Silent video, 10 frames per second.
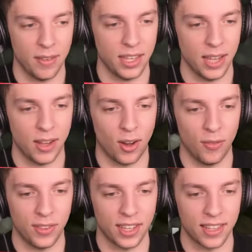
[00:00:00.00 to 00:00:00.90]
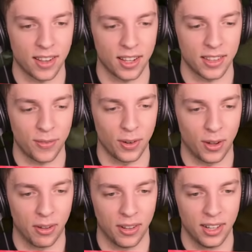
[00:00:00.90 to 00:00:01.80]
I did. Obviously, I dug a different
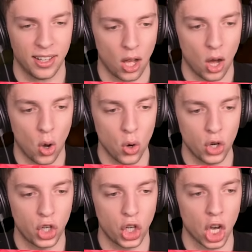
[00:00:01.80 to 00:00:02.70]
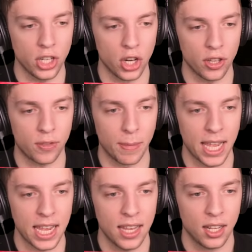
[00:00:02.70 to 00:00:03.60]
hole. Oh goodness
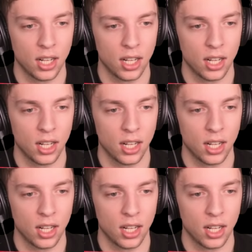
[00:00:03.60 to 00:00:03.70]
me.